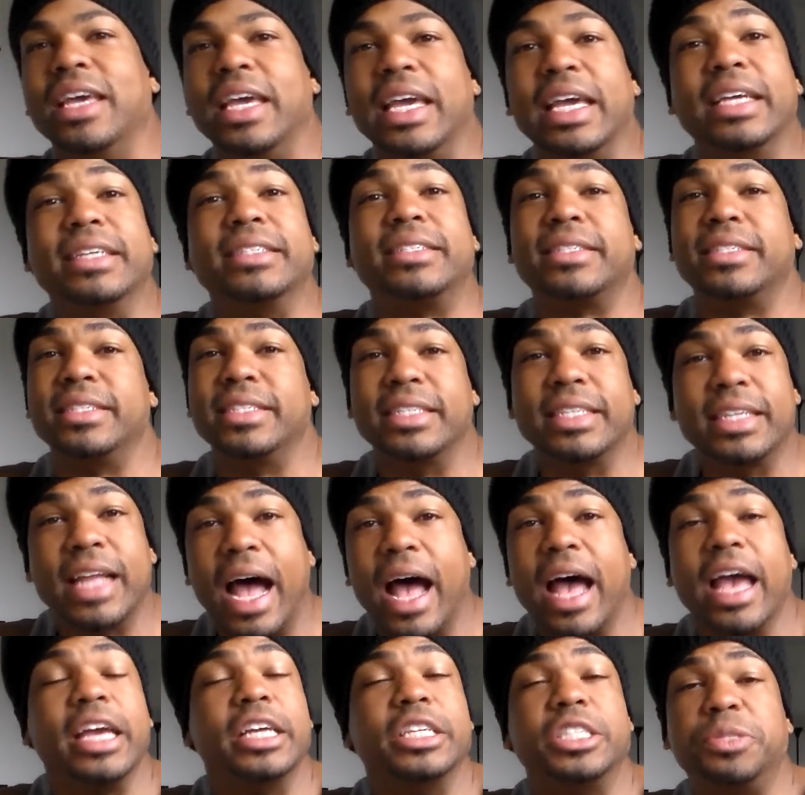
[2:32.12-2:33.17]
he's
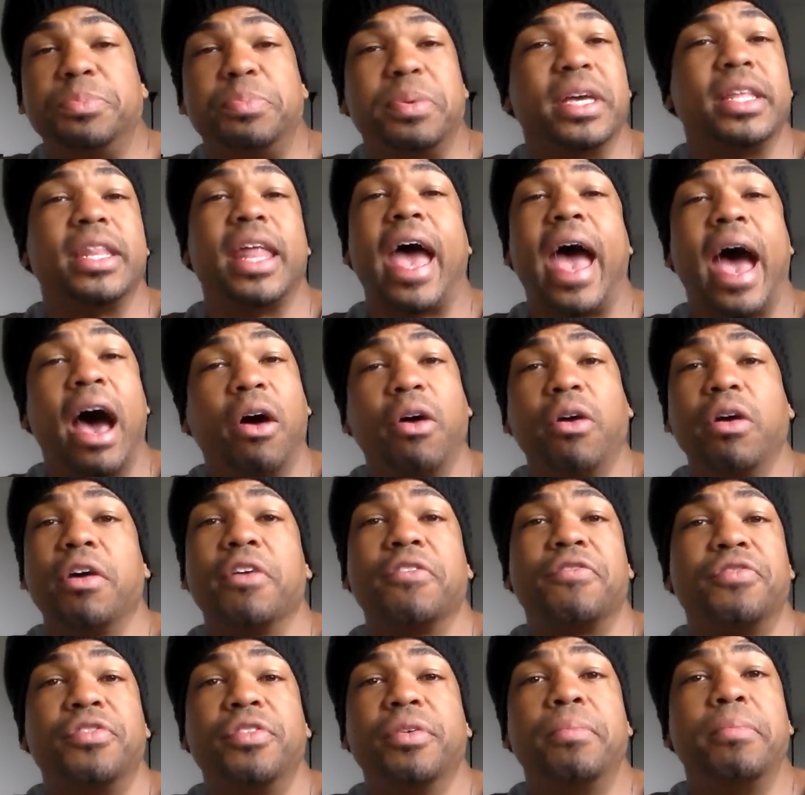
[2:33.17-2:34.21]
not. He's been out
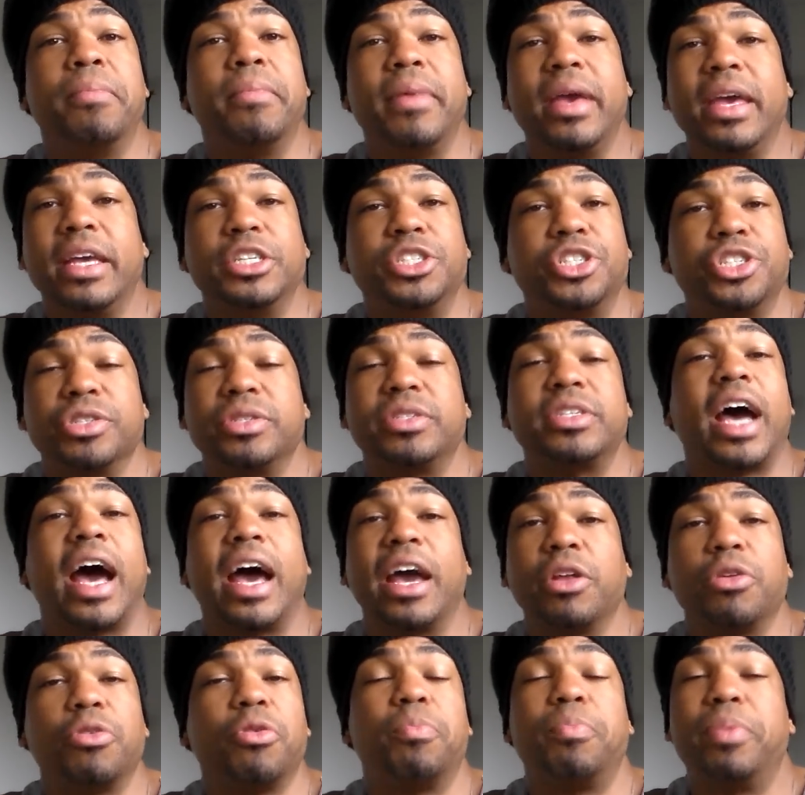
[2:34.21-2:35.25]
of the major
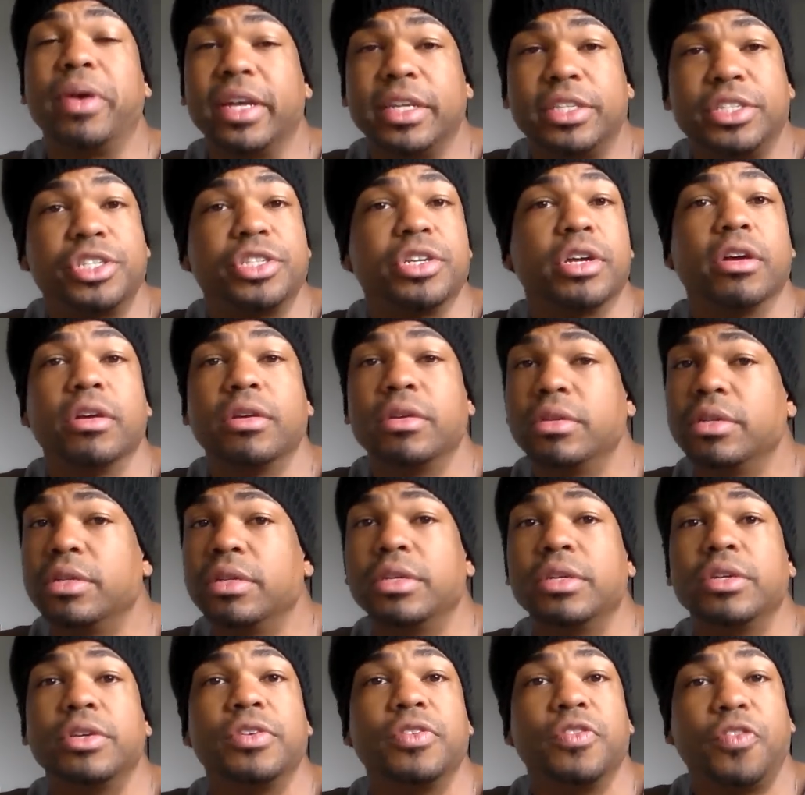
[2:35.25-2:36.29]
title picture
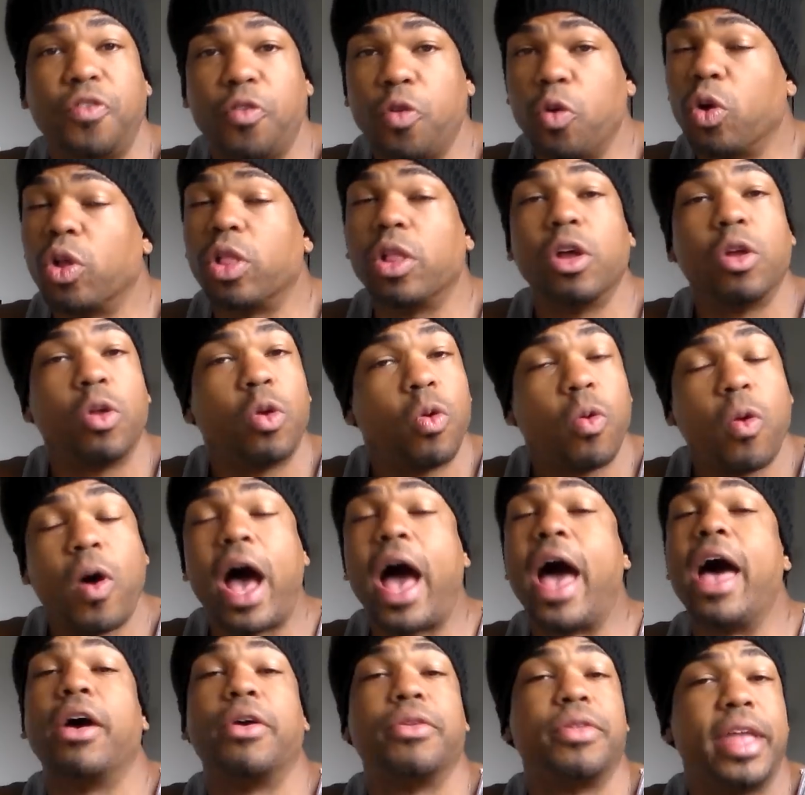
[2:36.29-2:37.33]
for a little
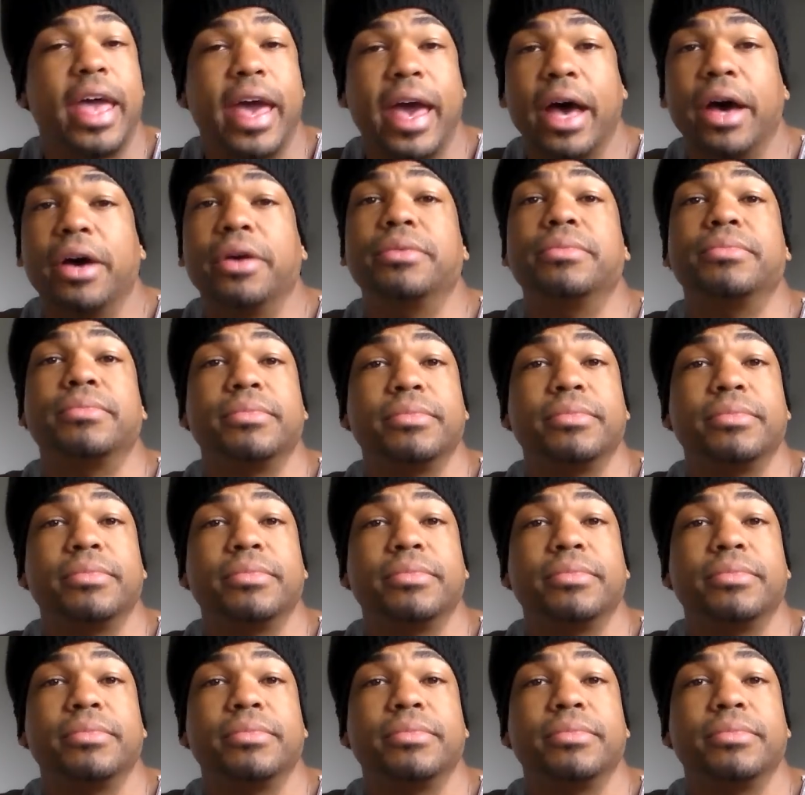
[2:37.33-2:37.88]
while now.